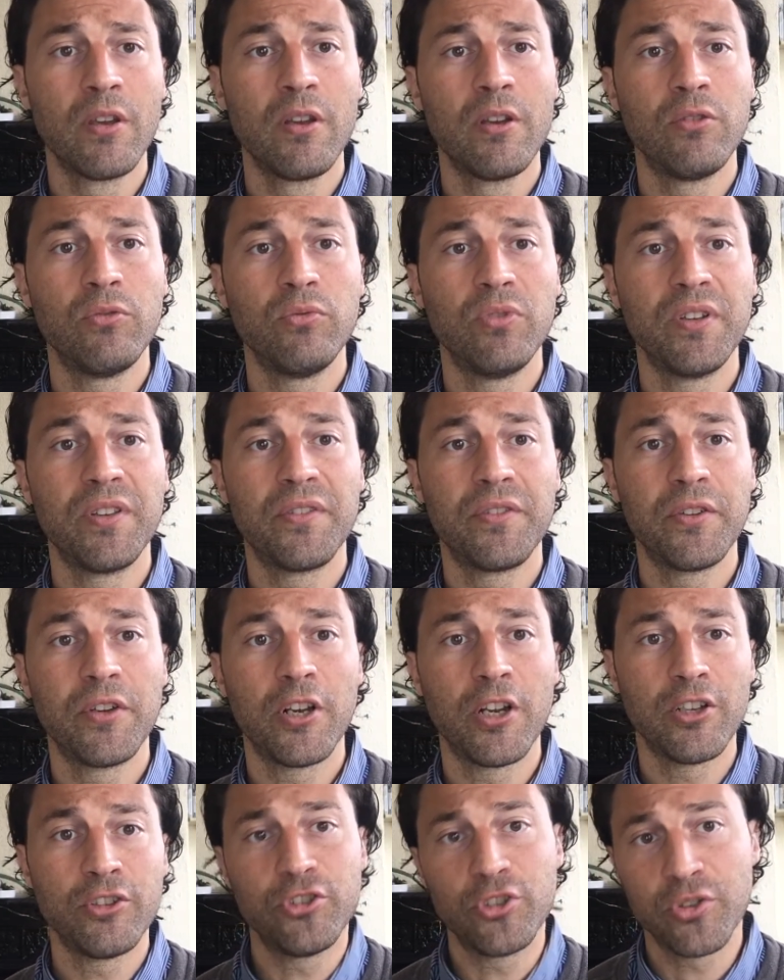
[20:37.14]
with
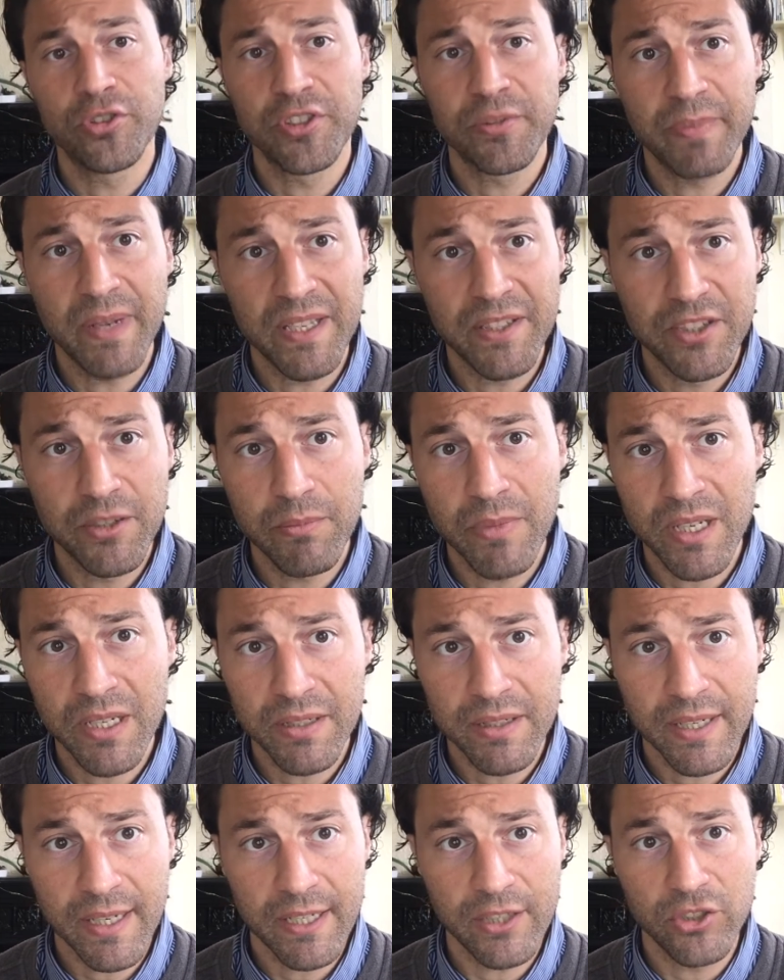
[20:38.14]
uh, Joe Dispenza
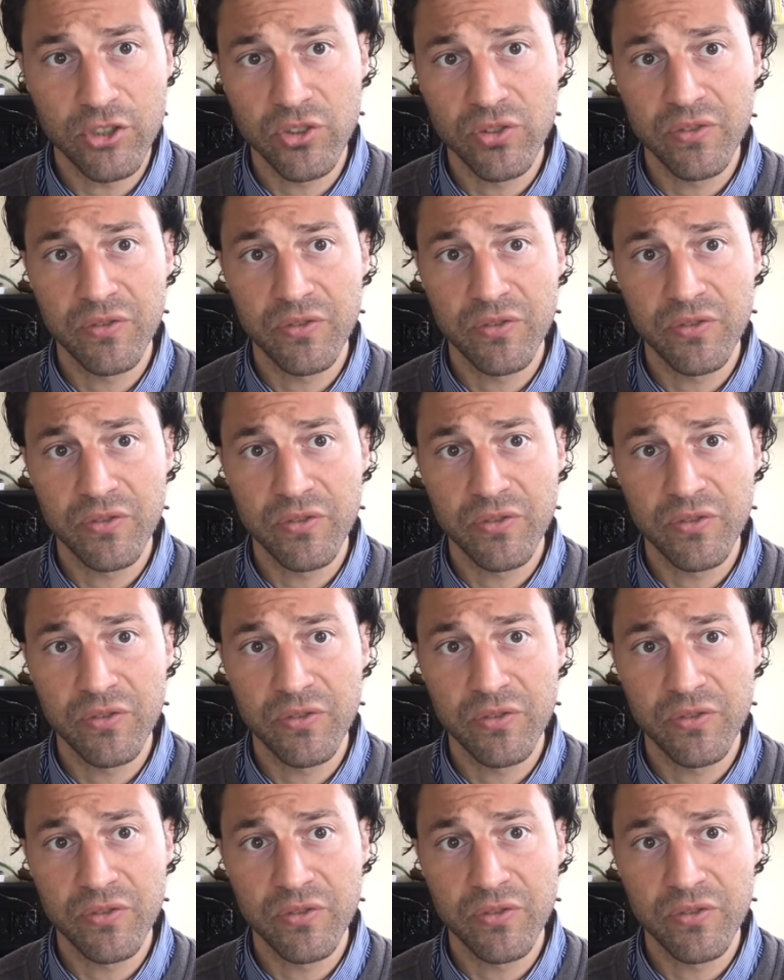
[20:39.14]
meditations,